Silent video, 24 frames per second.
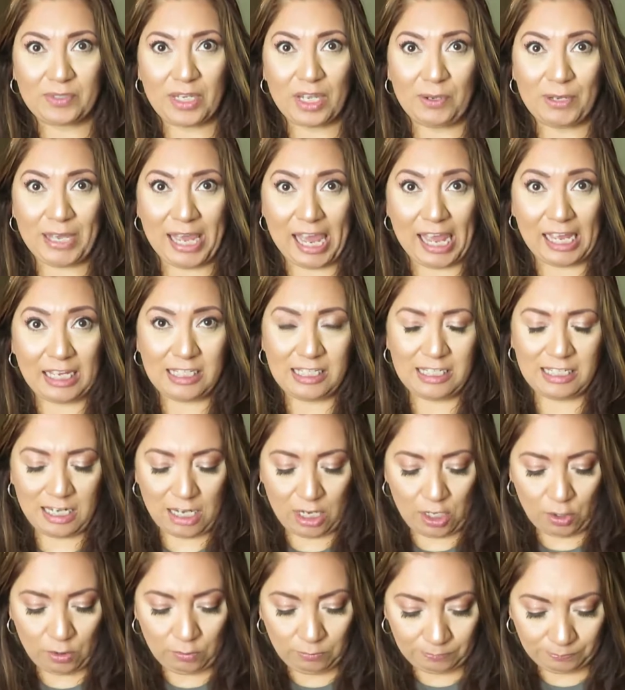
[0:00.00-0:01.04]
Okay,
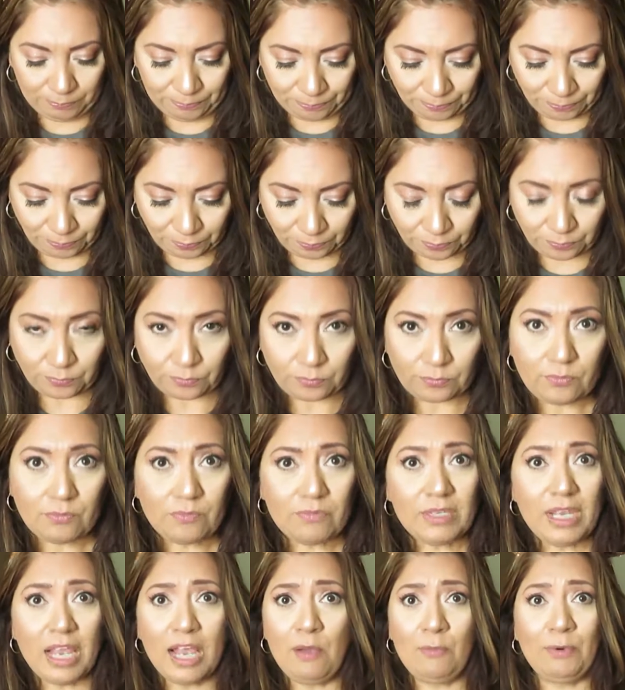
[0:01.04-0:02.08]
so
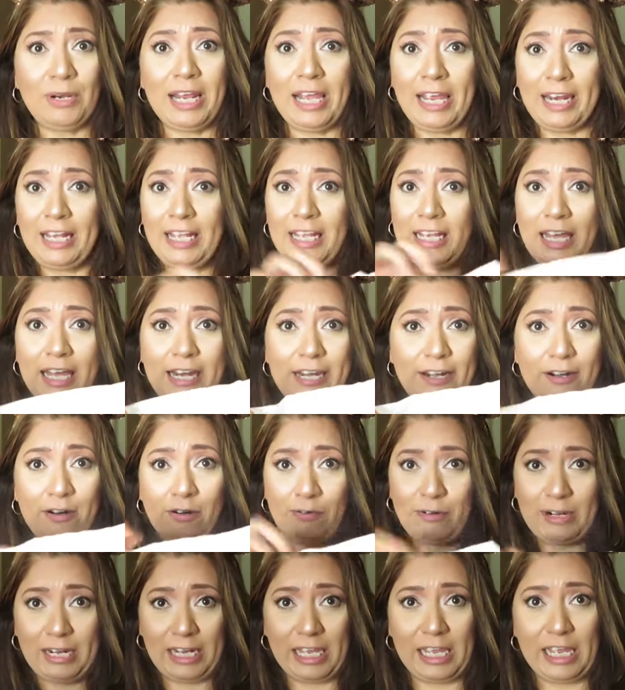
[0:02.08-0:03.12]
I went ahead and cut it
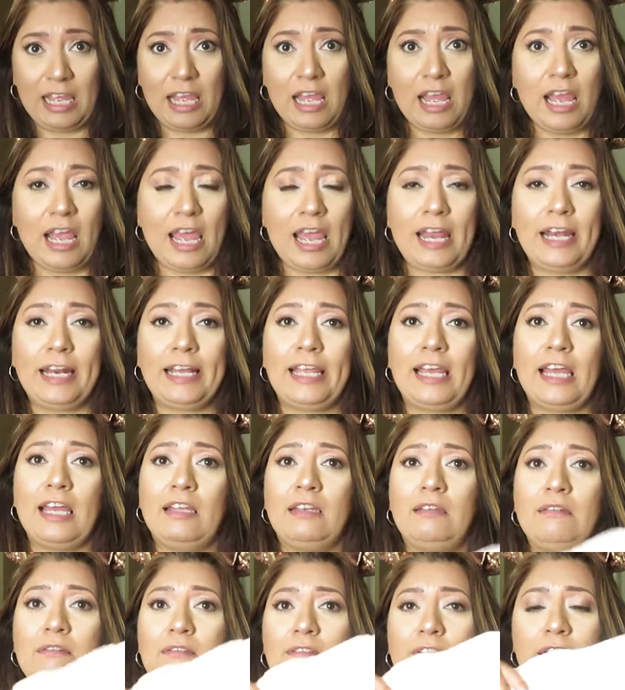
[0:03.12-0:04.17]
already. And
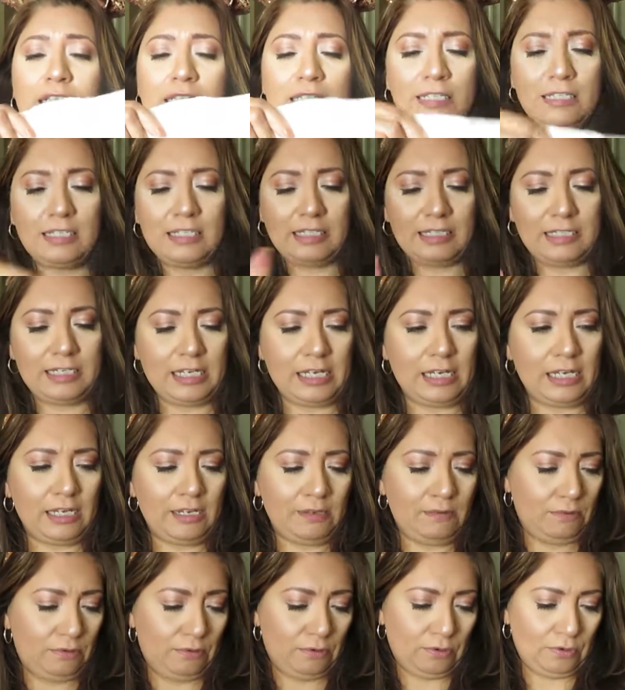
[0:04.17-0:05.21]
again, this is
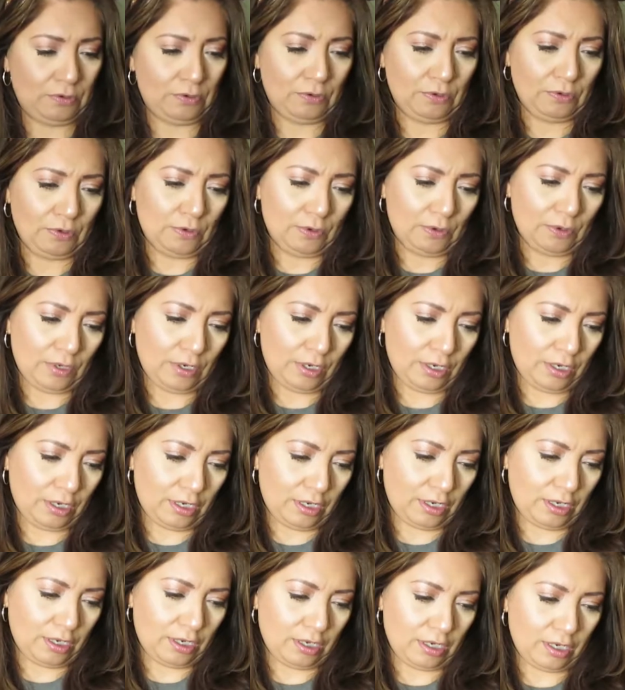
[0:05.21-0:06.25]
the
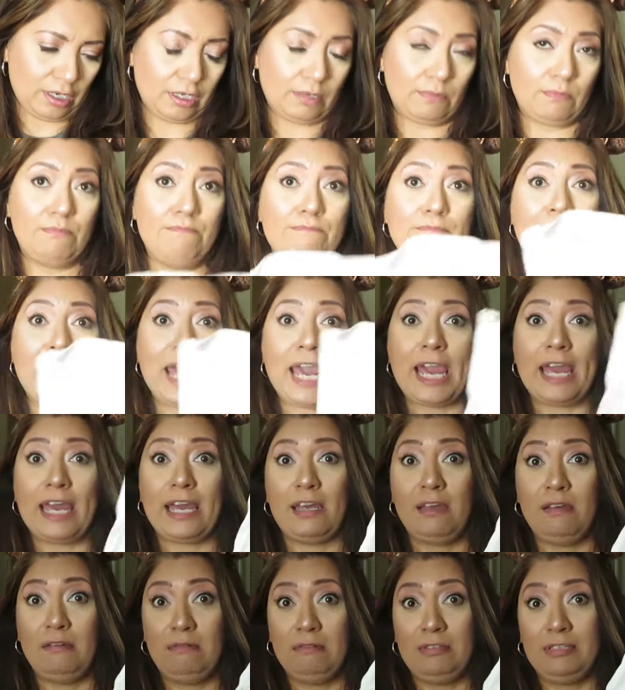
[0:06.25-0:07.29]
uh,
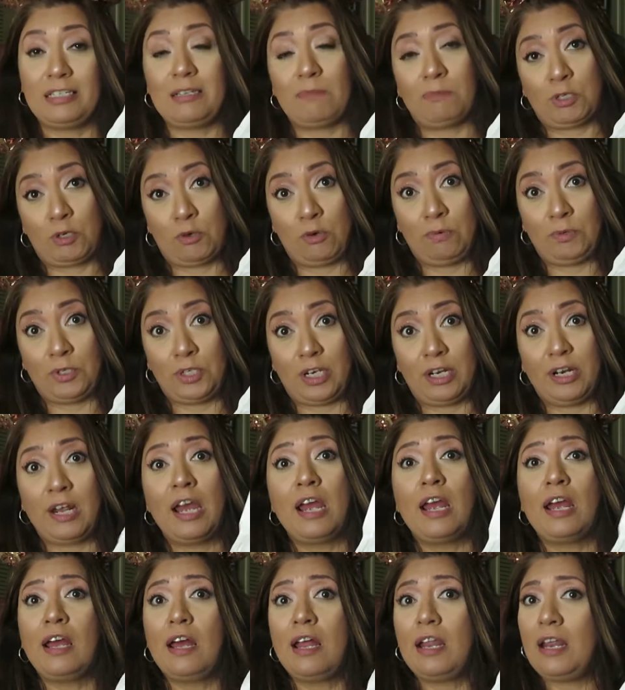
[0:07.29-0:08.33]
May subscription
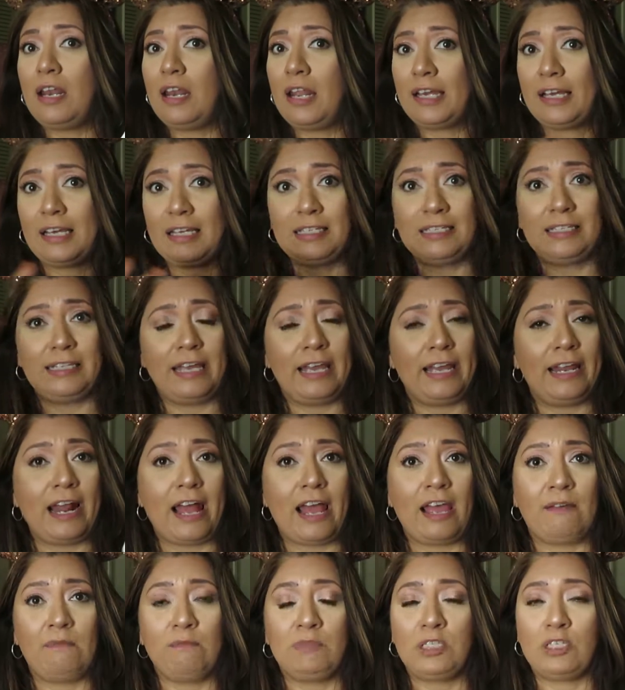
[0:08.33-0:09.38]
like I said,
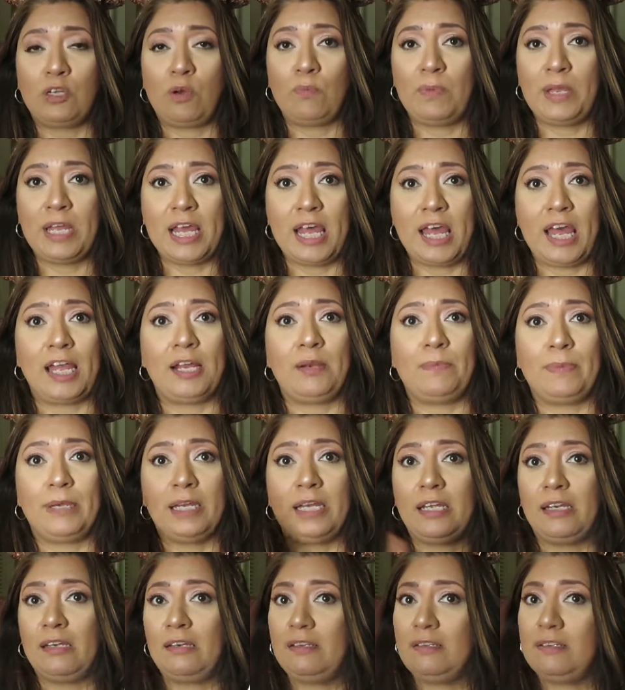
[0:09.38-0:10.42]
I'm so behind,
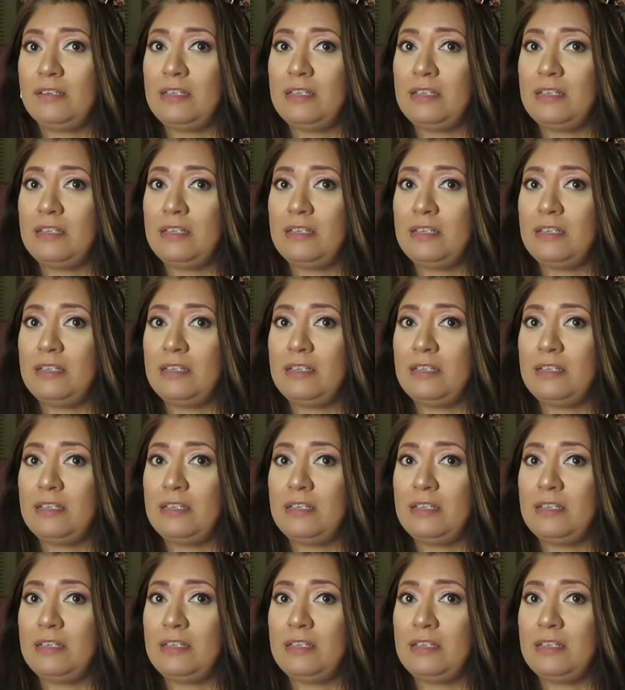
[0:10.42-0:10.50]
but